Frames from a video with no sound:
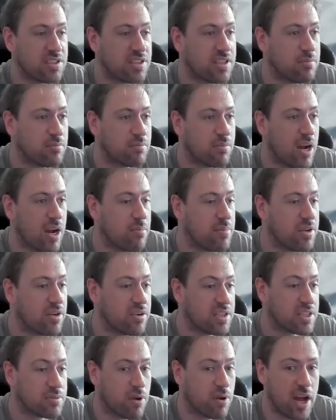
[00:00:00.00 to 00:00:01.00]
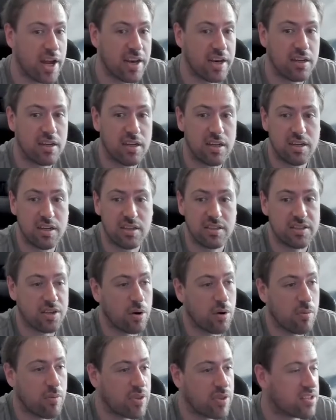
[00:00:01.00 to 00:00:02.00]
that might be on a spline.
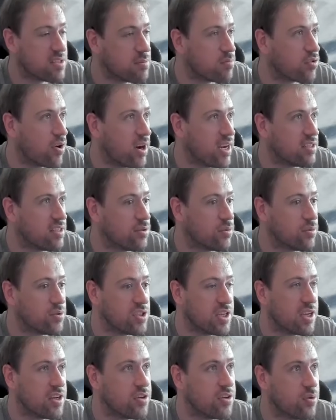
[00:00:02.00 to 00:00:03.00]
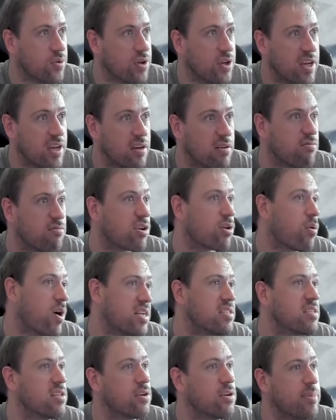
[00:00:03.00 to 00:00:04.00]
So some great tools you can do here.
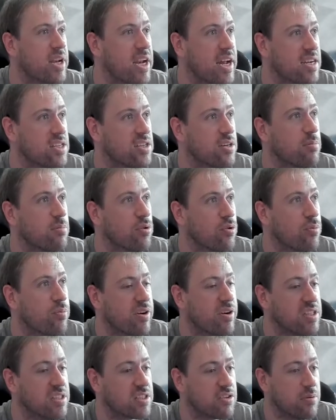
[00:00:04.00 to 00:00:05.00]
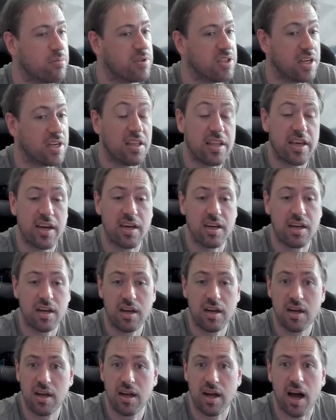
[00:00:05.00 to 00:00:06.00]
Requires a little bit of extra blueprint scripting in there,
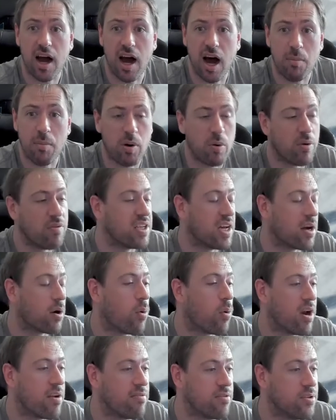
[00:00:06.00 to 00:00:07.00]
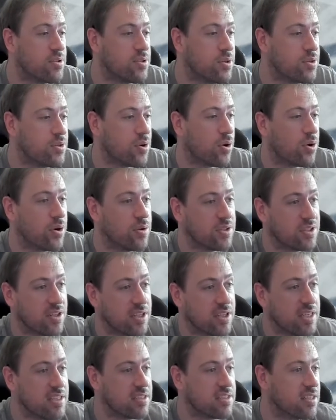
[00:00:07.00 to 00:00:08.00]
but we've done quite a few tutorials on
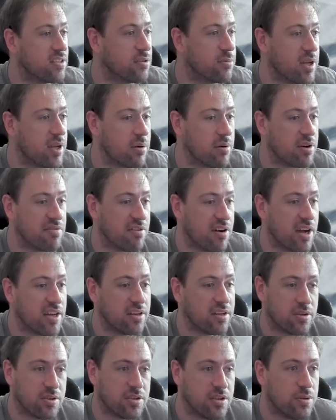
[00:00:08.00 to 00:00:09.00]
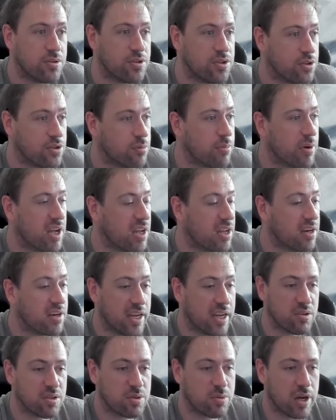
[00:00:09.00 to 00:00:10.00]
these that you'll be able to find on YouTube and
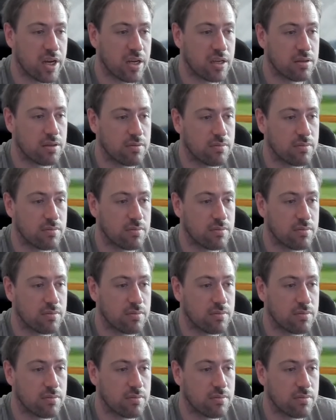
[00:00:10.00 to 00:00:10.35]
elsewhere.